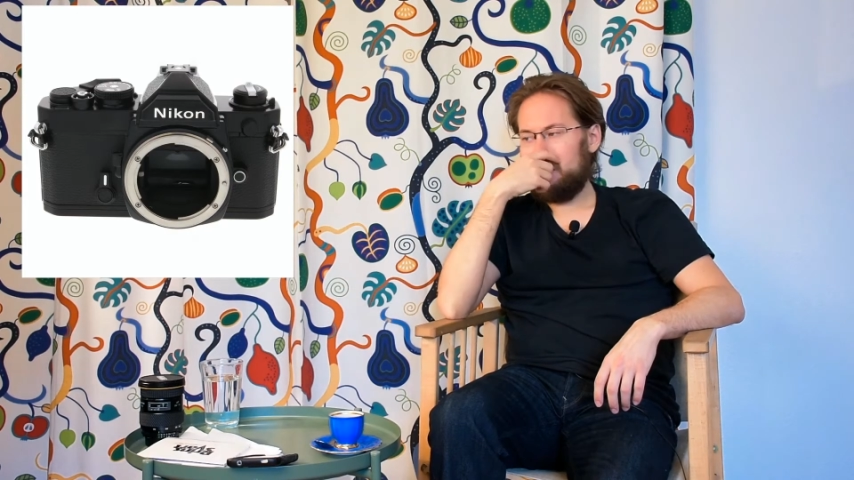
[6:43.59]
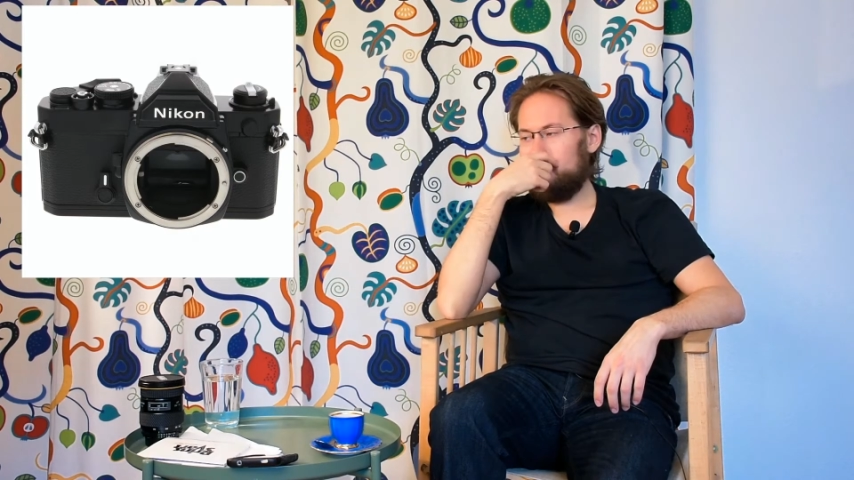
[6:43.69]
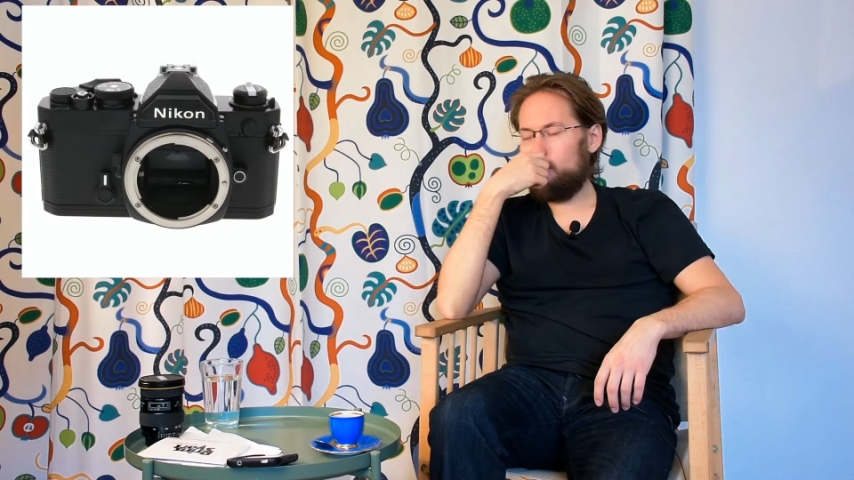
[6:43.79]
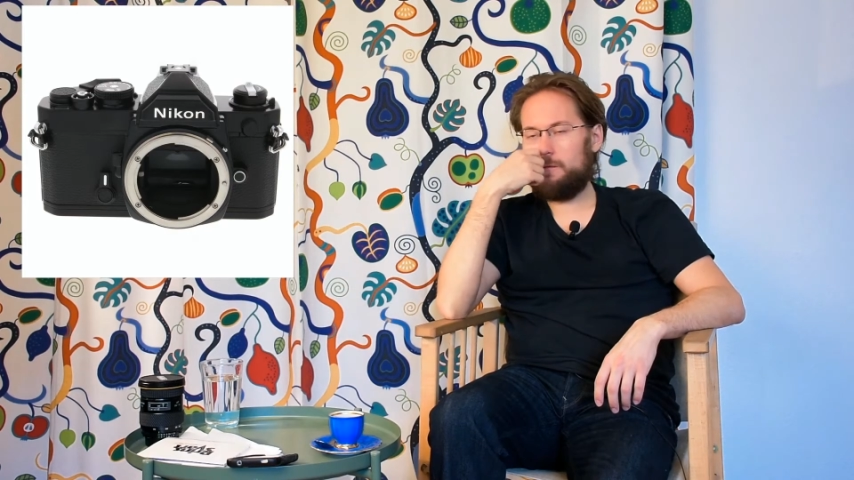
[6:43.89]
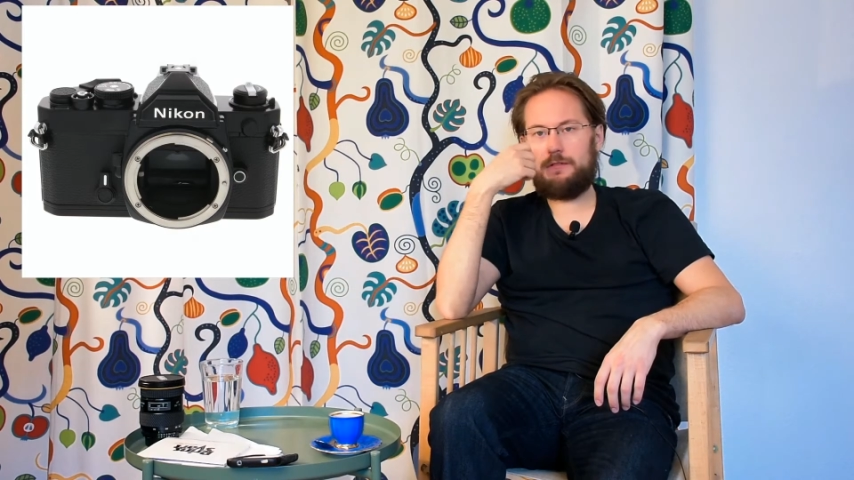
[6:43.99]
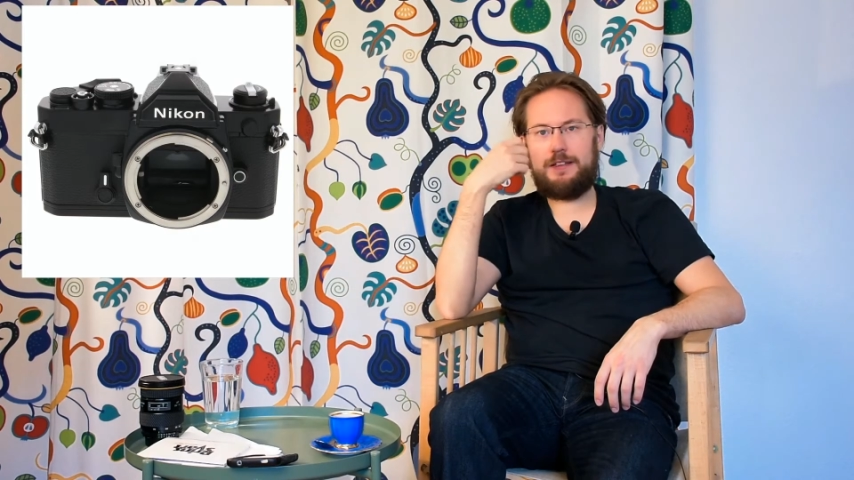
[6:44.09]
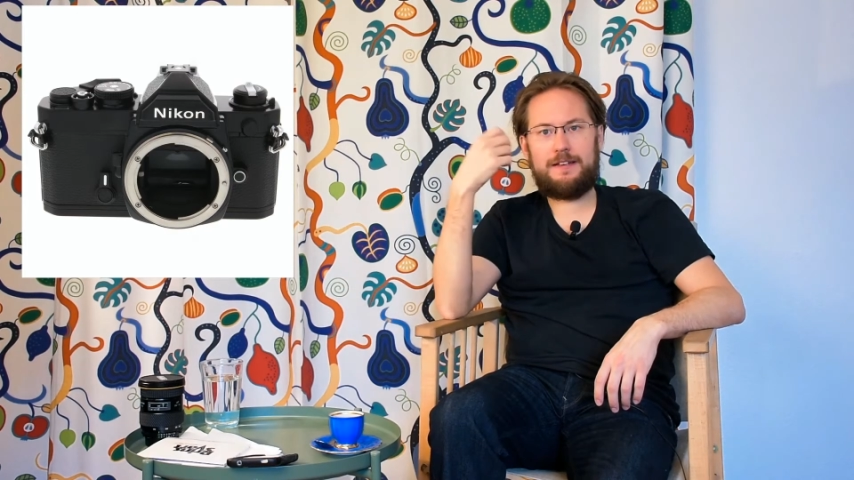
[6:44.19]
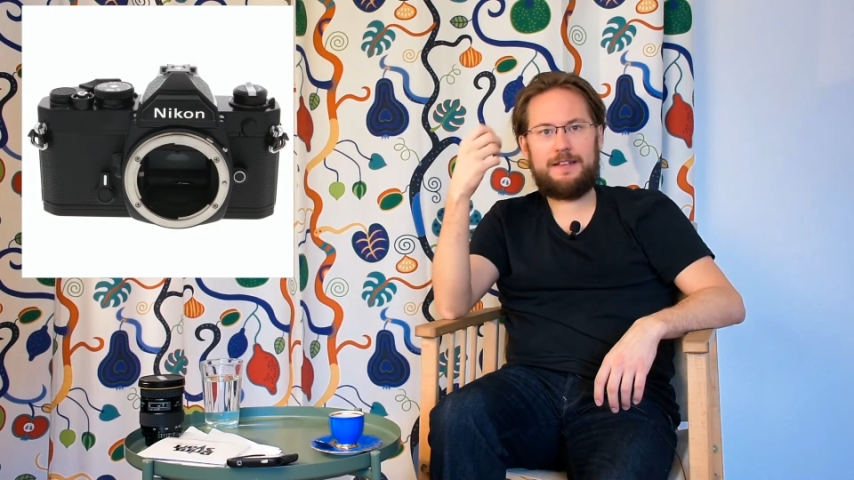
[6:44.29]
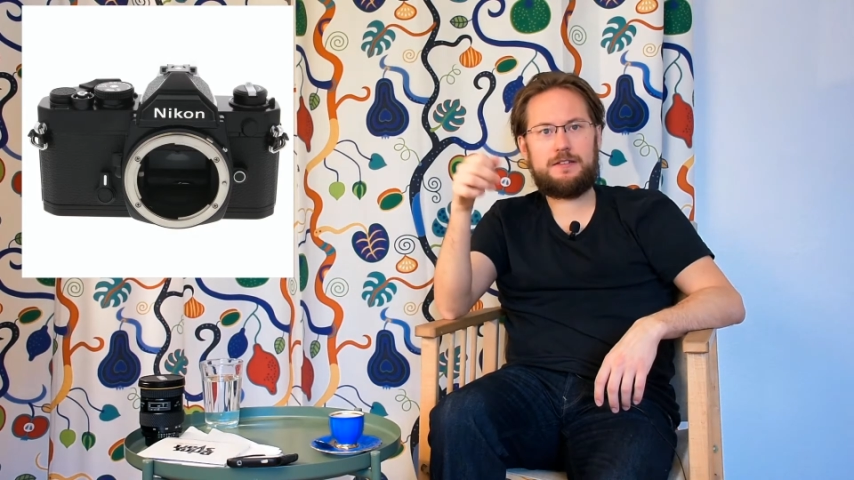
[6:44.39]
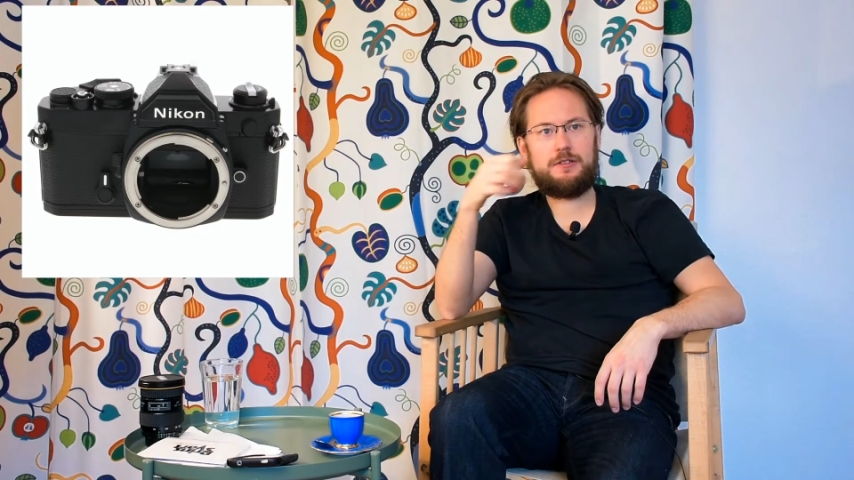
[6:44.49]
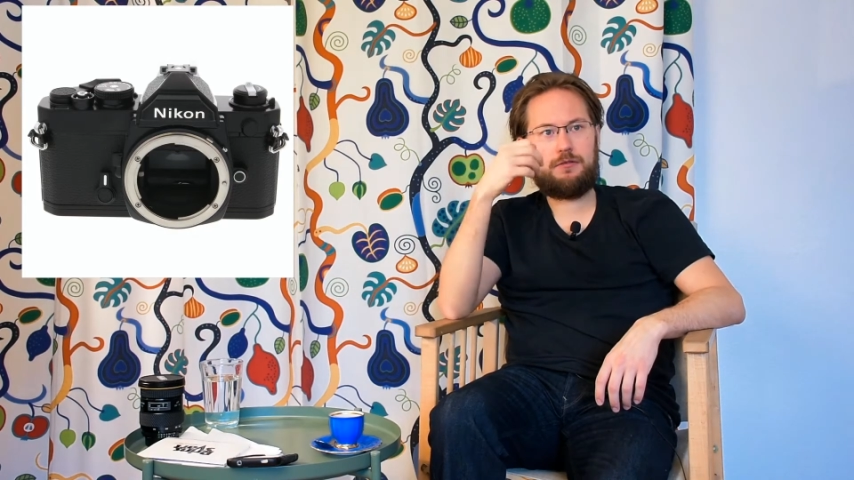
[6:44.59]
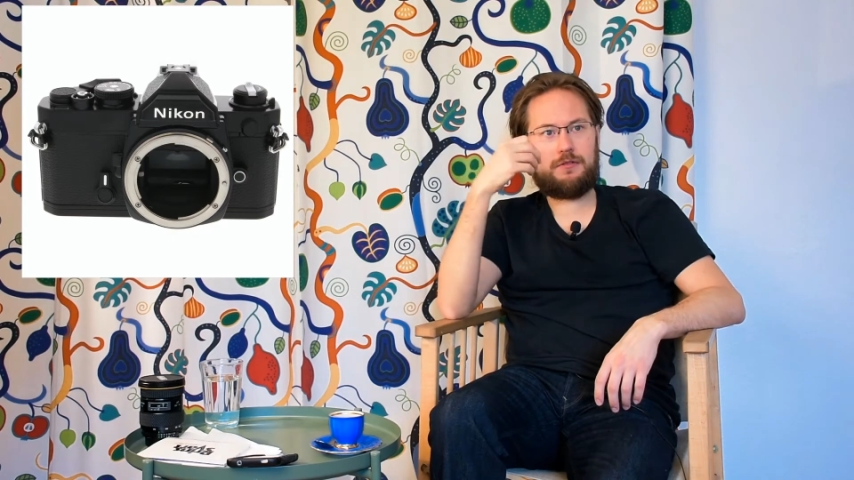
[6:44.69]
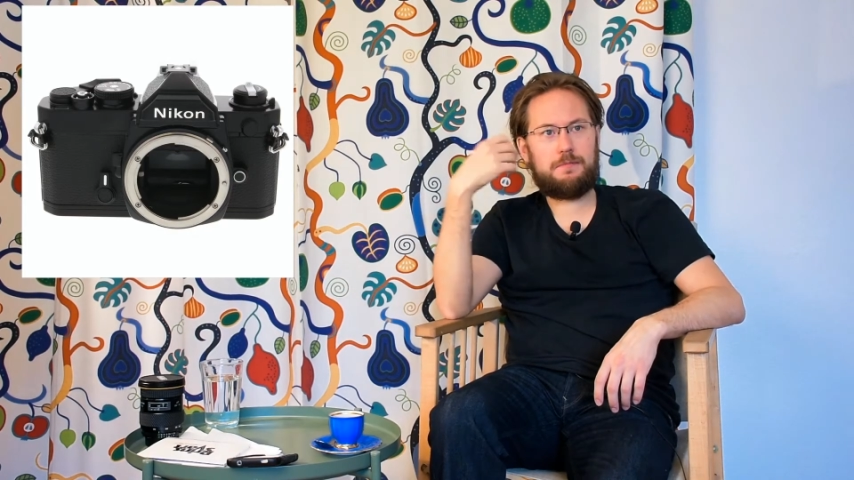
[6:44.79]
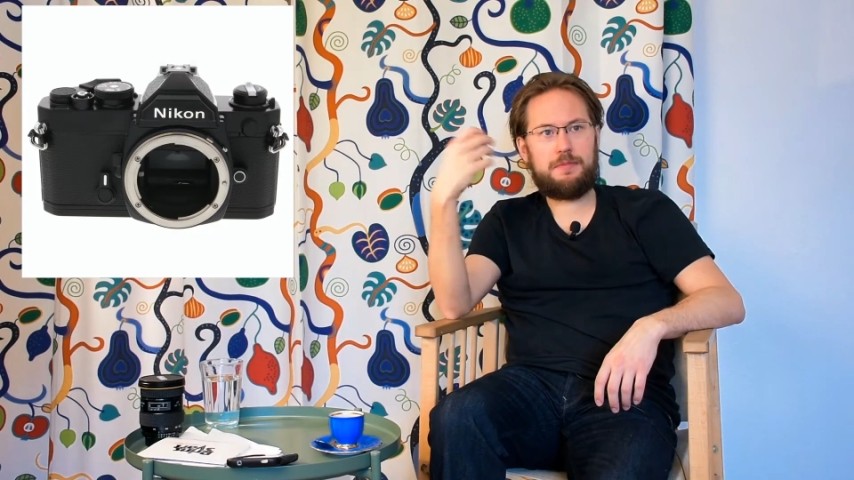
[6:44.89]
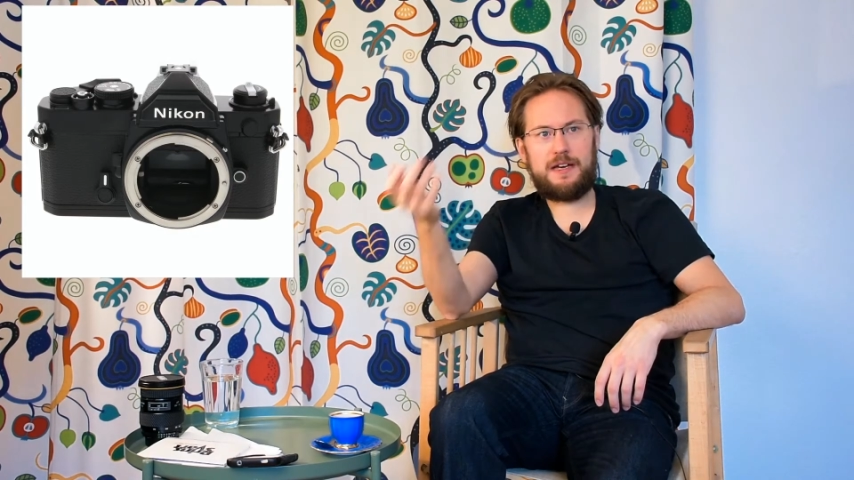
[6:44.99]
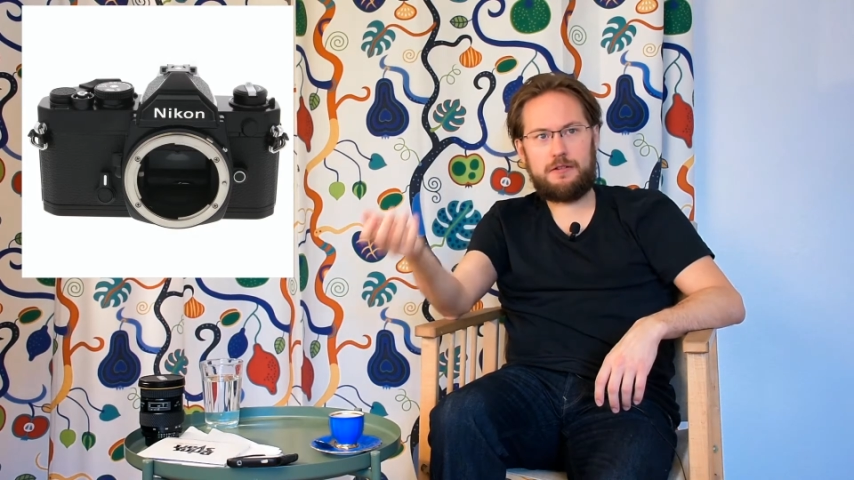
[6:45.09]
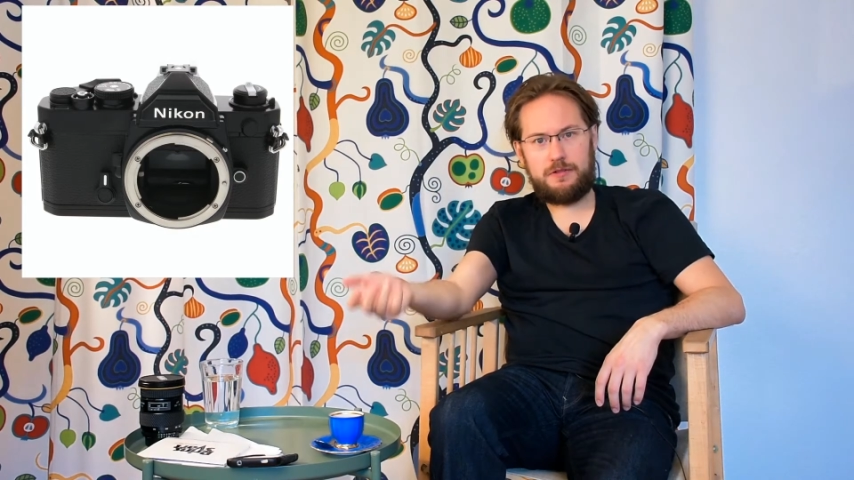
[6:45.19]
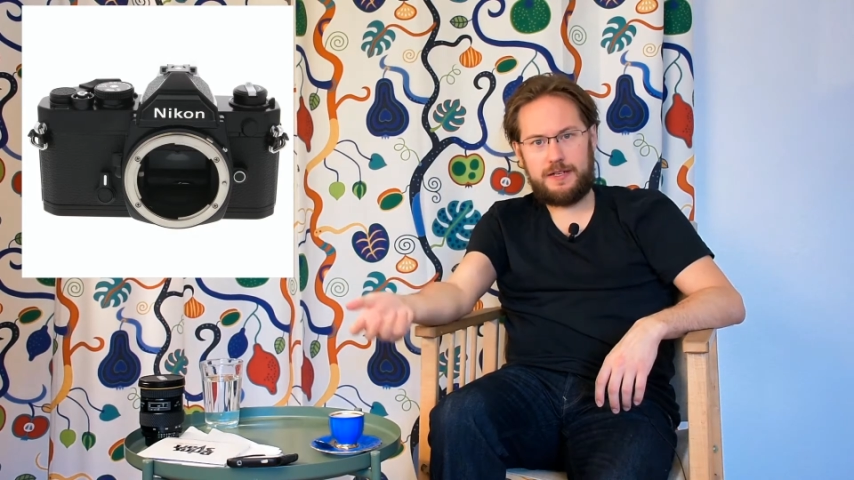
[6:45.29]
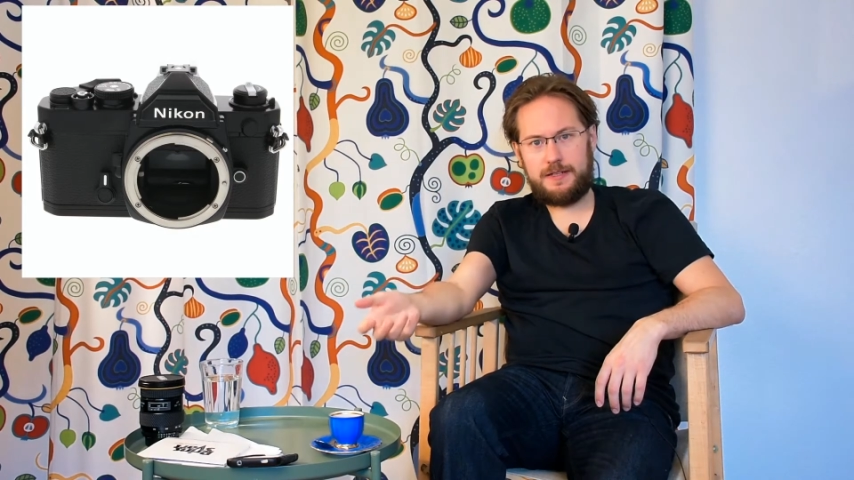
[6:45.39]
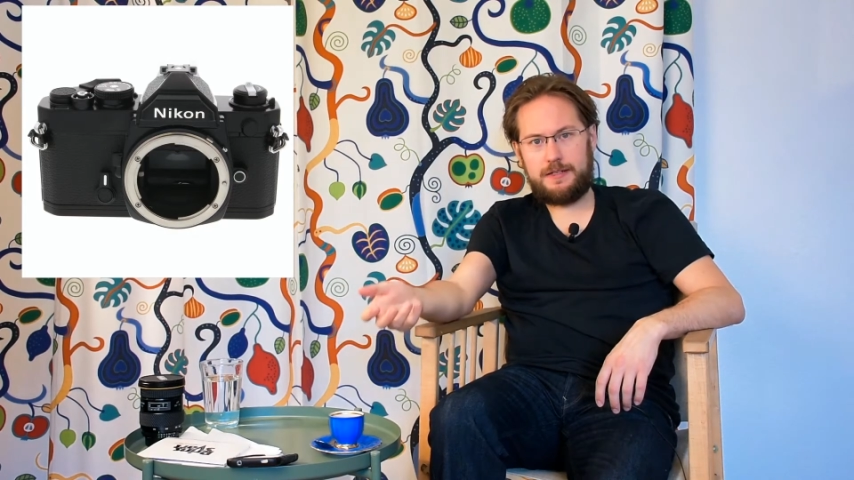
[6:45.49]
you don't really need to use a
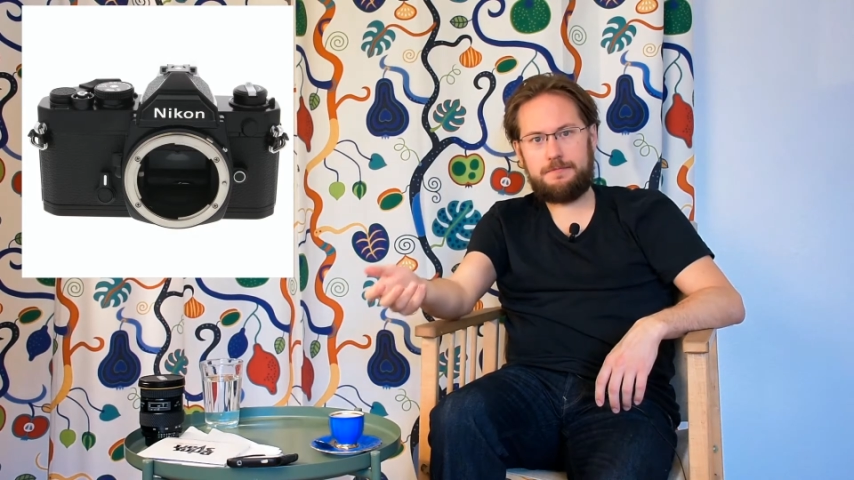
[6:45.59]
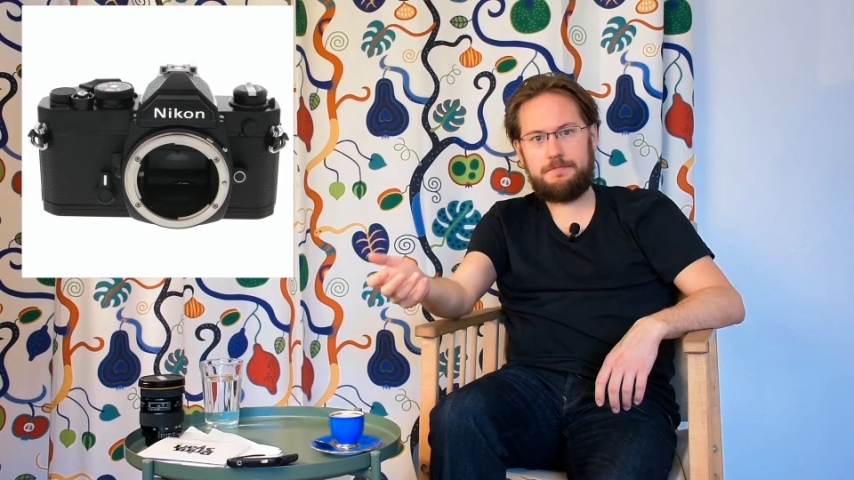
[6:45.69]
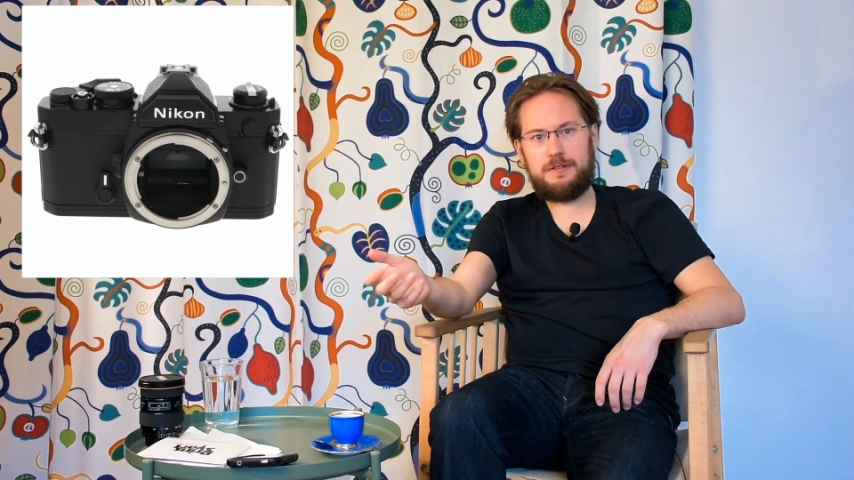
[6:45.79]
battery in it